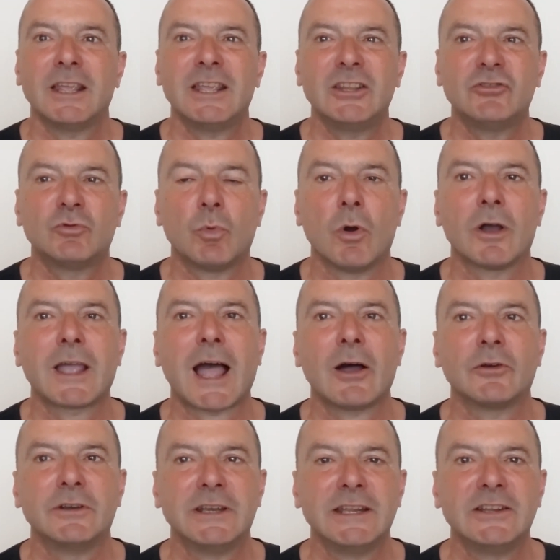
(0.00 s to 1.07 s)
Each
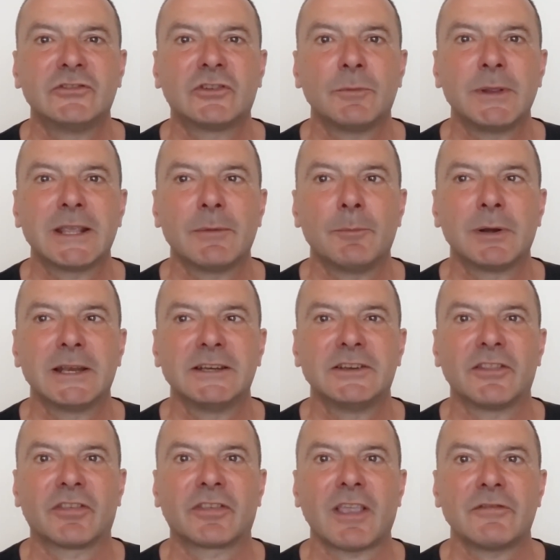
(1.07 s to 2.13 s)
workout needs to be
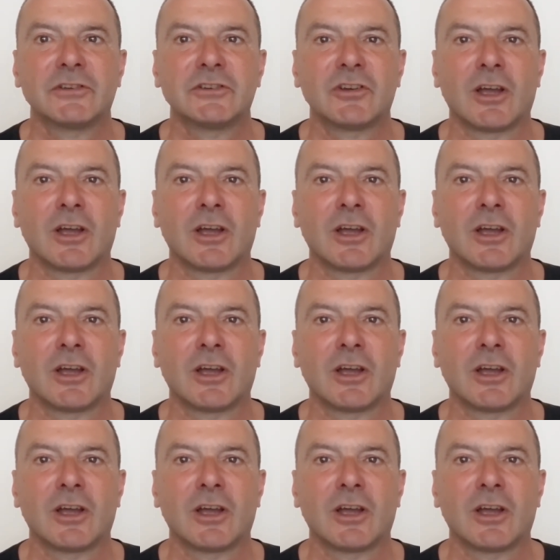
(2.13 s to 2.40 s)
completed 7